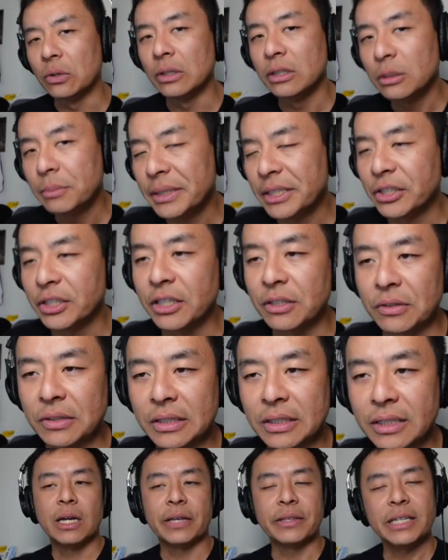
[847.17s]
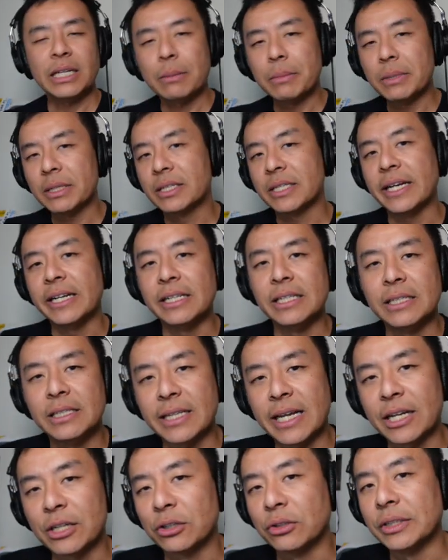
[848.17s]
a little bit generous. I think a Mercedes
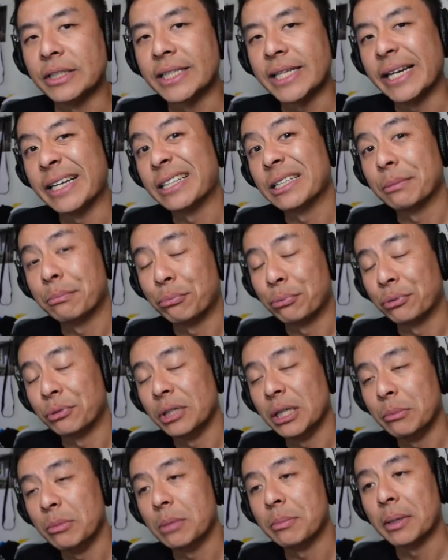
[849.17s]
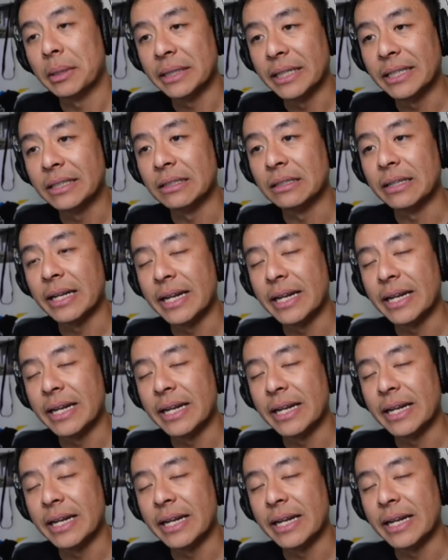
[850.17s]
actually takes premium unleaded,